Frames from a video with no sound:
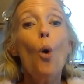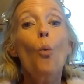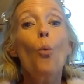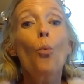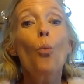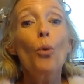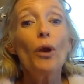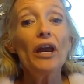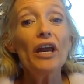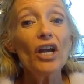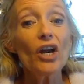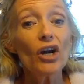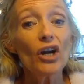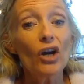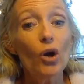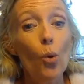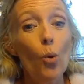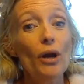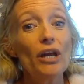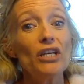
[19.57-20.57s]
we are
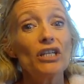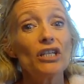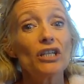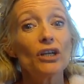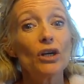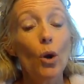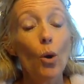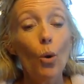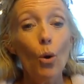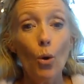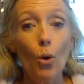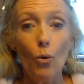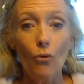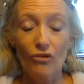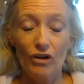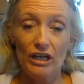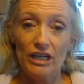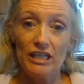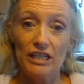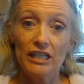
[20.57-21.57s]
going to go
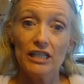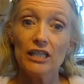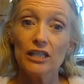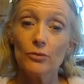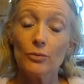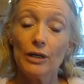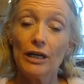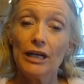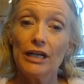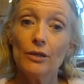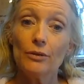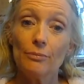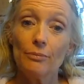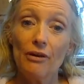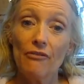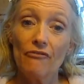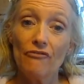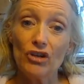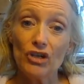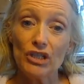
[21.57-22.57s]
over, because this is what I do with
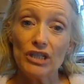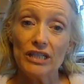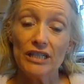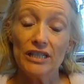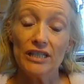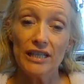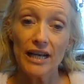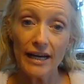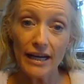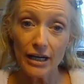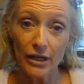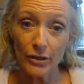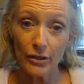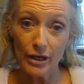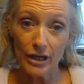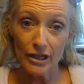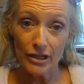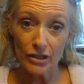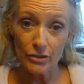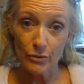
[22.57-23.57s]
my first and second
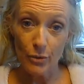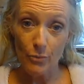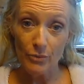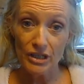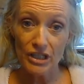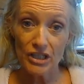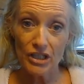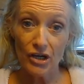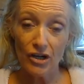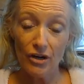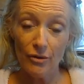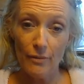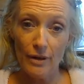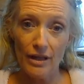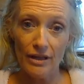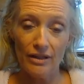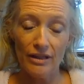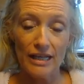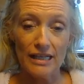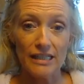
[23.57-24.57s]
graders when we start a
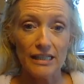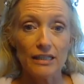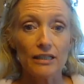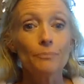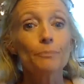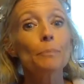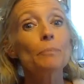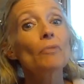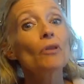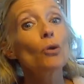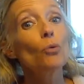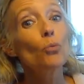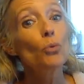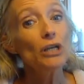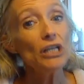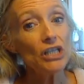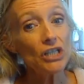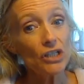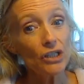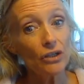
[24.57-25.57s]
math lesson.
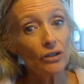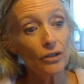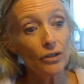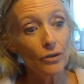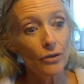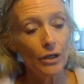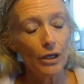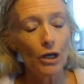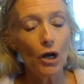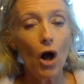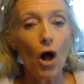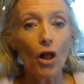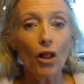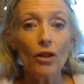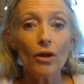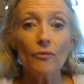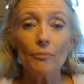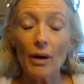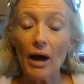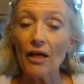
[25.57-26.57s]
We start learning
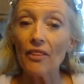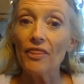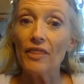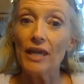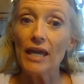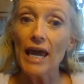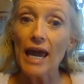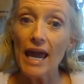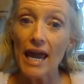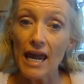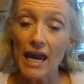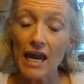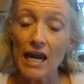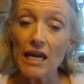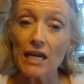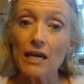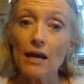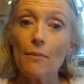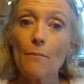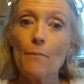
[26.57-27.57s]
all about the
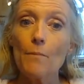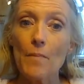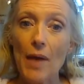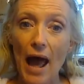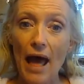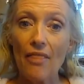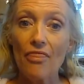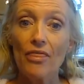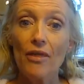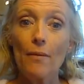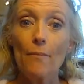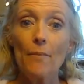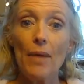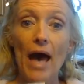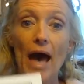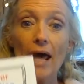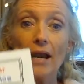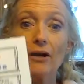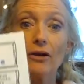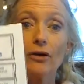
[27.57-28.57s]
8
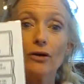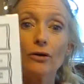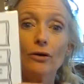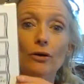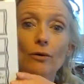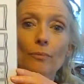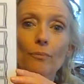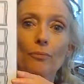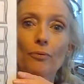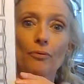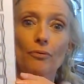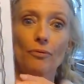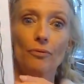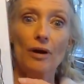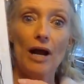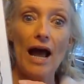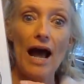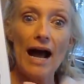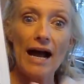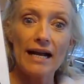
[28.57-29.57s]
mathematical
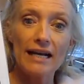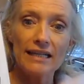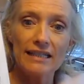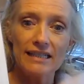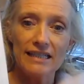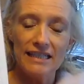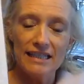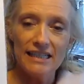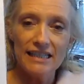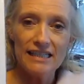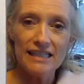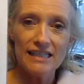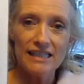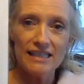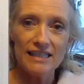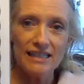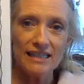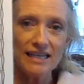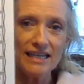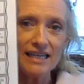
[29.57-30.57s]

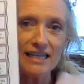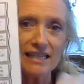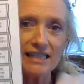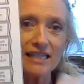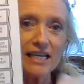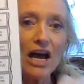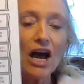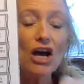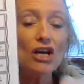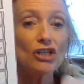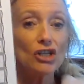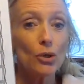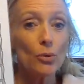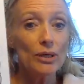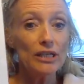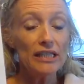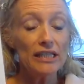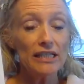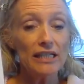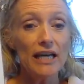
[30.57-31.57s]
practices. So
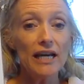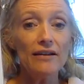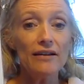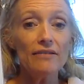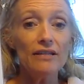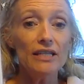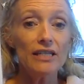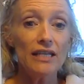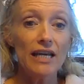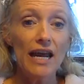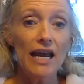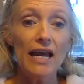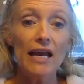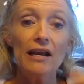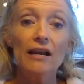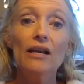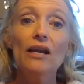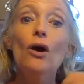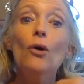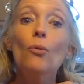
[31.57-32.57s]
instead of
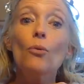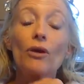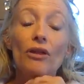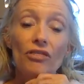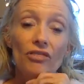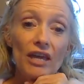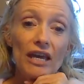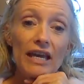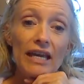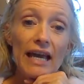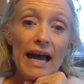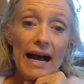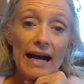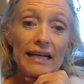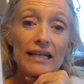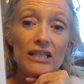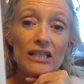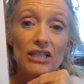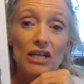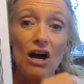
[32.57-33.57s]
saying we think,
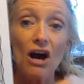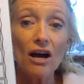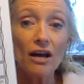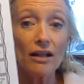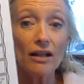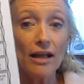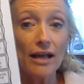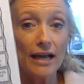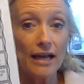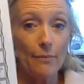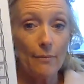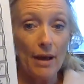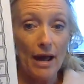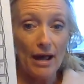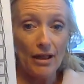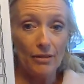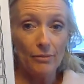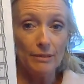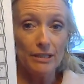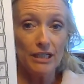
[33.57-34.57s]
act, and talk like a
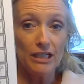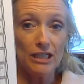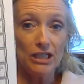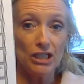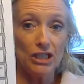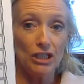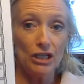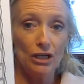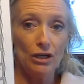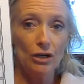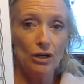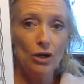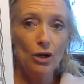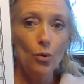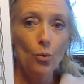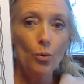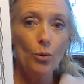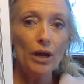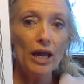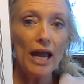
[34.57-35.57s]
mathematician,
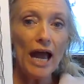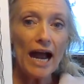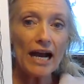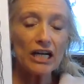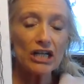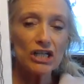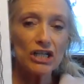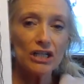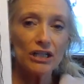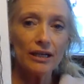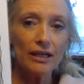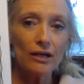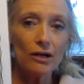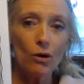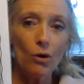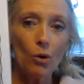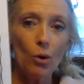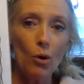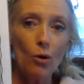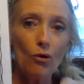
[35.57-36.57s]
we actually
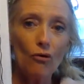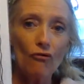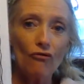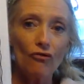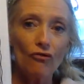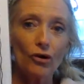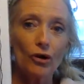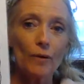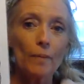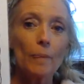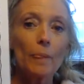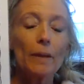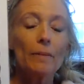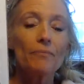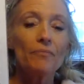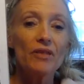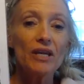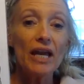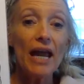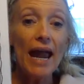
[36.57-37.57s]
go over
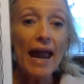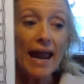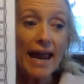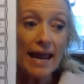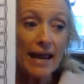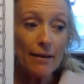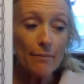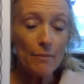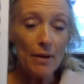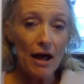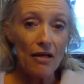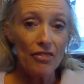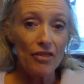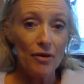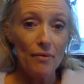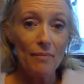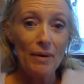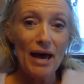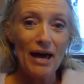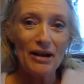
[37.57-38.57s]
the 8
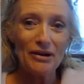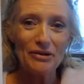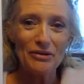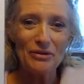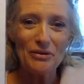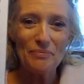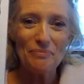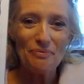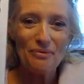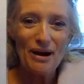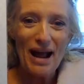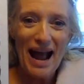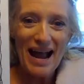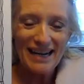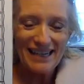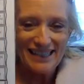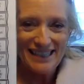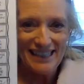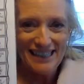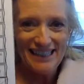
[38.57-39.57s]
mathematical
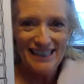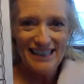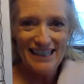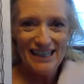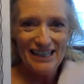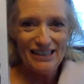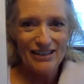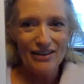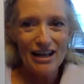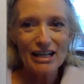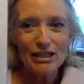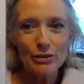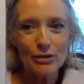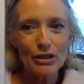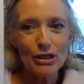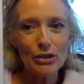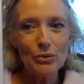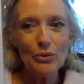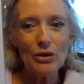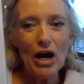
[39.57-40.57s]
practices. So that's
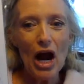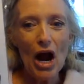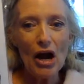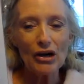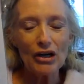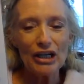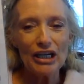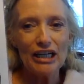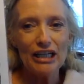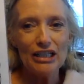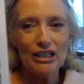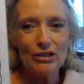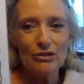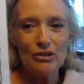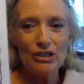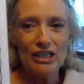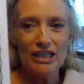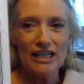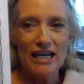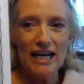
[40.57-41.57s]
what you and I are going to
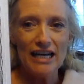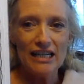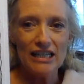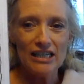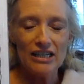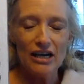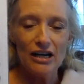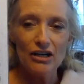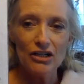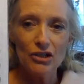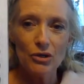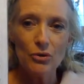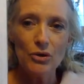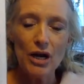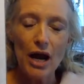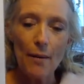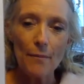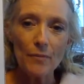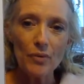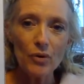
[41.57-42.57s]
do today to start. So
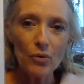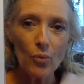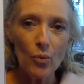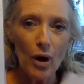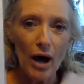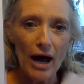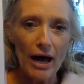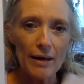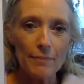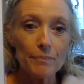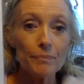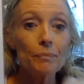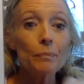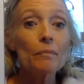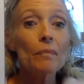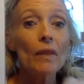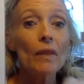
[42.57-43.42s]
number 1,